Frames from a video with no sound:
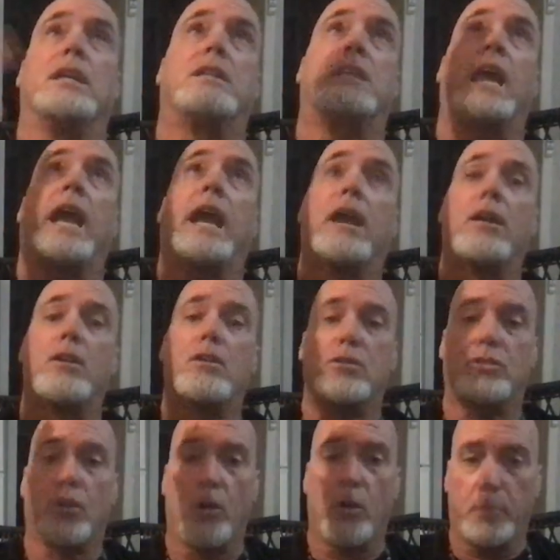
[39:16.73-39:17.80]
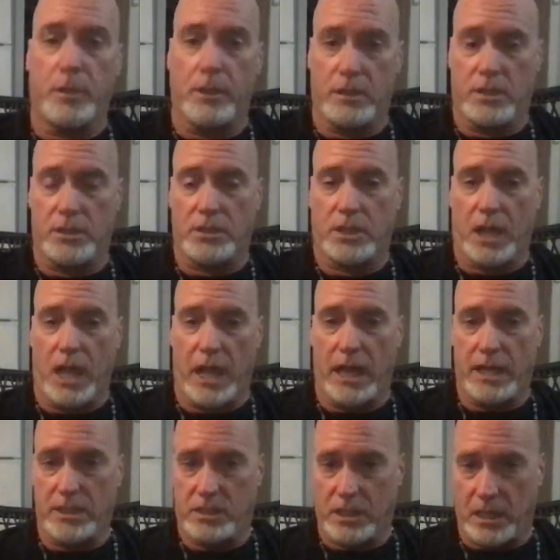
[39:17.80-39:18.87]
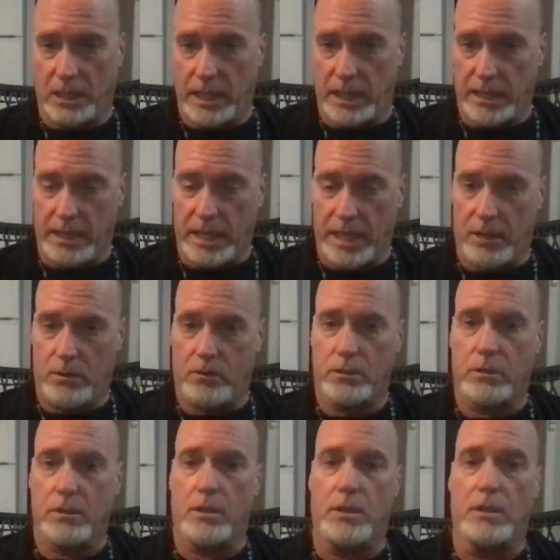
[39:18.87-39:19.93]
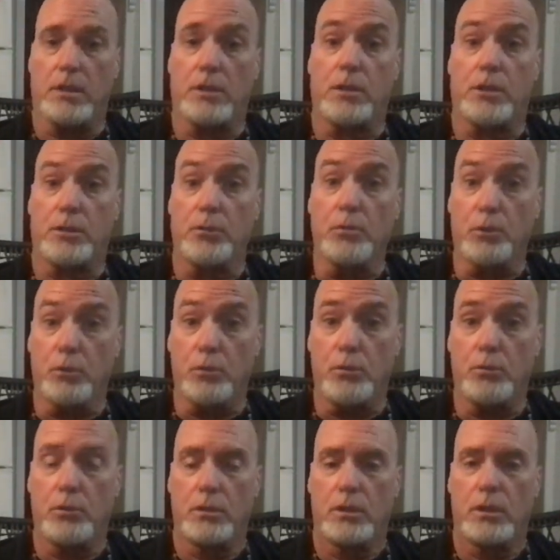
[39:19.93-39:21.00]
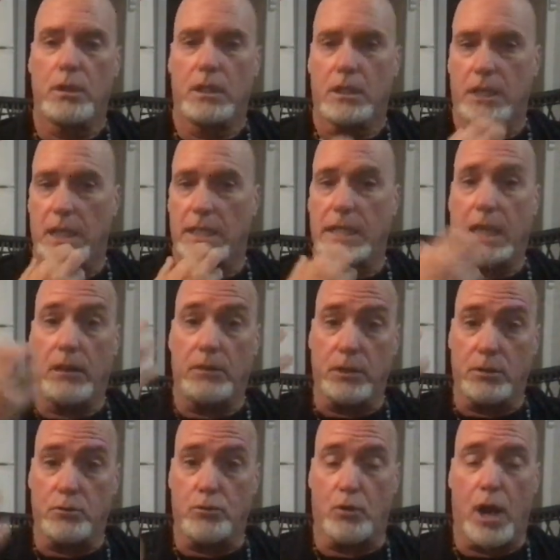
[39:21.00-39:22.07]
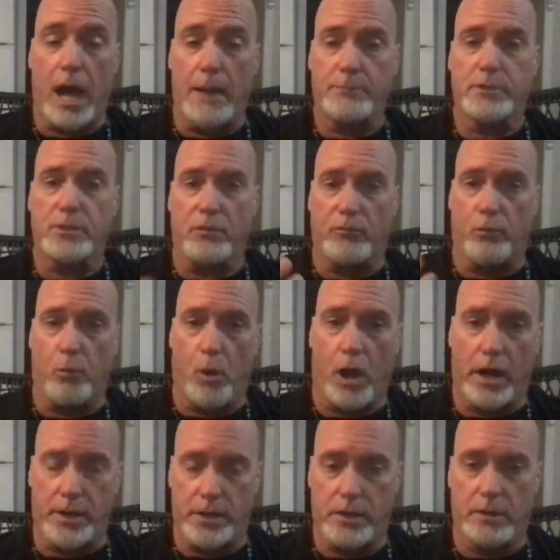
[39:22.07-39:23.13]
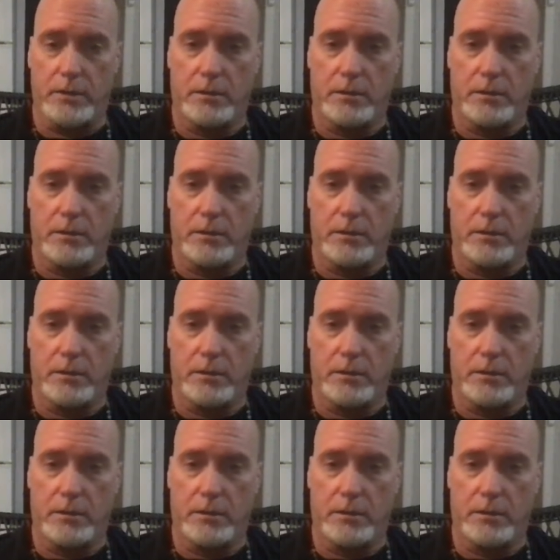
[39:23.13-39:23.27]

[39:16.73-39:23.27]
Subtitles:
tears open the skies to let down the thu, let down the drops of water.